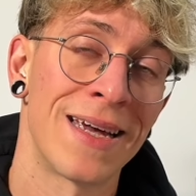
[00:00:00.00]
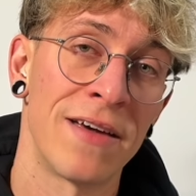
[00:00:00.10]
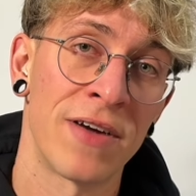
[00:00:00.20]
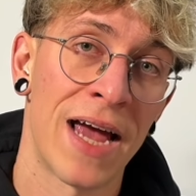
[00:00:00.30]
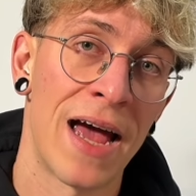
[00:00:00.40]

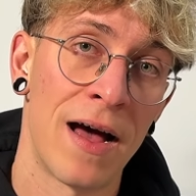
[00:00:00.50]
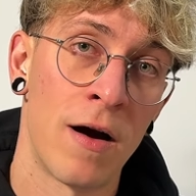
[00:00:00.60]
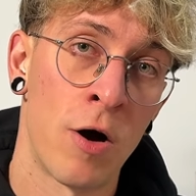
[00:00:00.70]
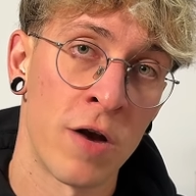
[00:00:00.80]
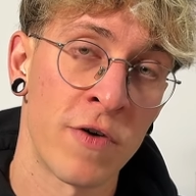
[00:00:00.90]
giving
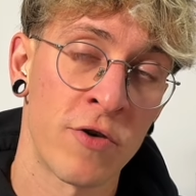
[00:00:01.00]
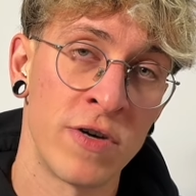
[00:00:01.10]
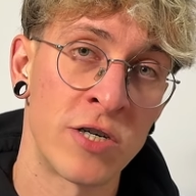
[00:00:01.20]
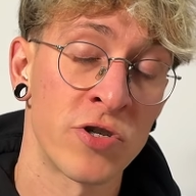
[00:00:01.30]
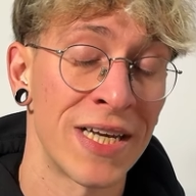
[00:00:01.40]
all of our
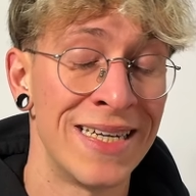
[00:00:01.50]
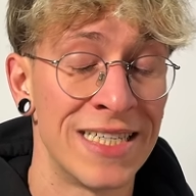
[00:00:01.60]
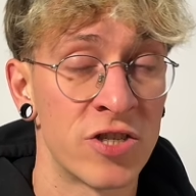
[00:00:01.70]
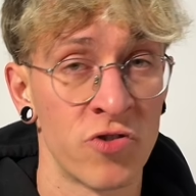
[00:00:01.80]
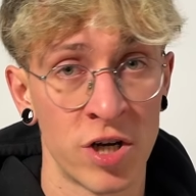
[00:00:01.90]
creatures
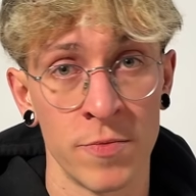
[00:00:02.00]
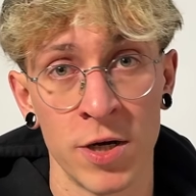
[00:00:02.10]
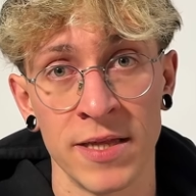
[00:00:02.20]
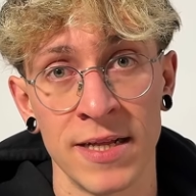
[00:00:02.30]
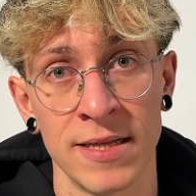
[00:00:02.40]
indestructible
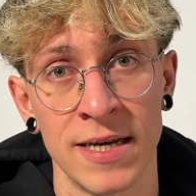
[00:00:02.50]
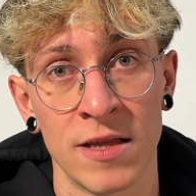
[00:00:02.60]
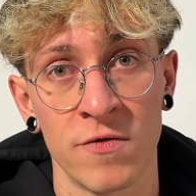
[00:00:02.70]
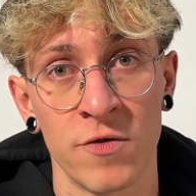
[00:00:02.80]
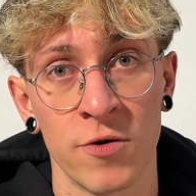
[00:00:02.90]
until the end
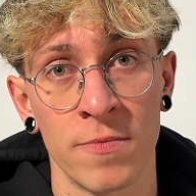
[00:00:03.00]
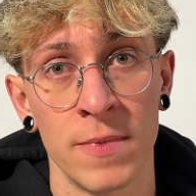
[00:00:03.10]
of turn.